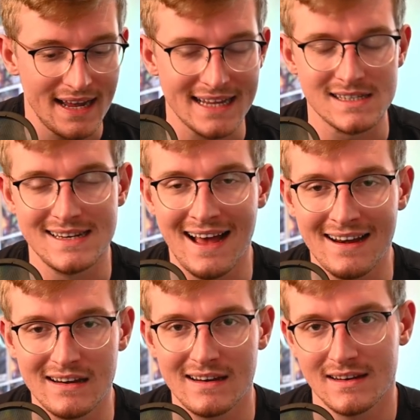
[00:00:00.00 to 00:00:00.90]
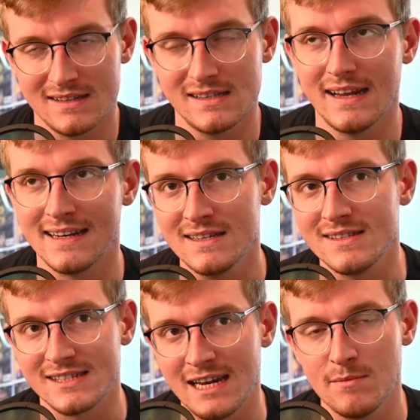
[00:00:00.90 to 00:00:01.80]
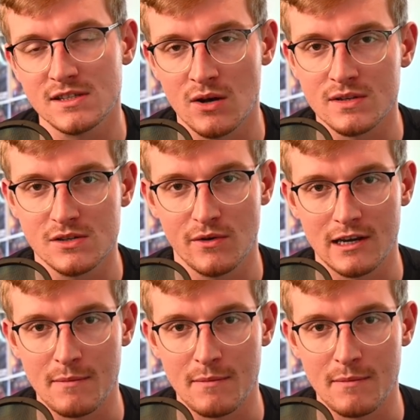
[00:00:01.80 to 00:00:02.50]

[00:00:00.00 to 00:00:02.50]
it doesn't seem as though it's going